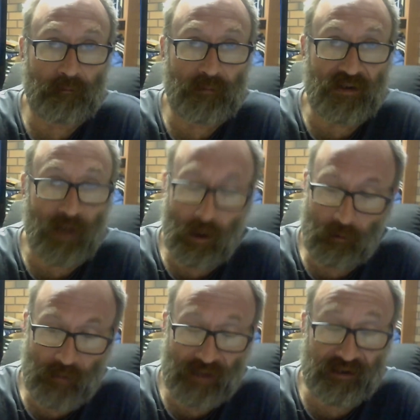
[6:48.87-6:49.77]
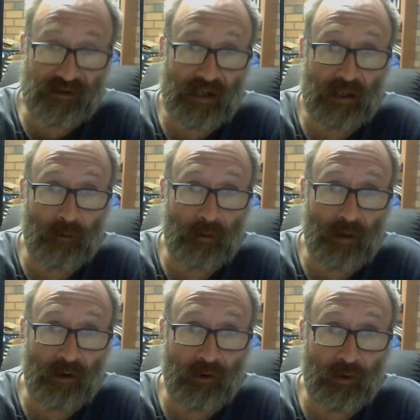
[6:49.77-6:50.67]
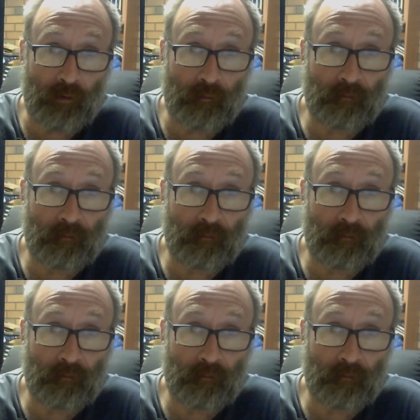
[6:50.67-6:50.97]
So that's exactly what I'm going to do.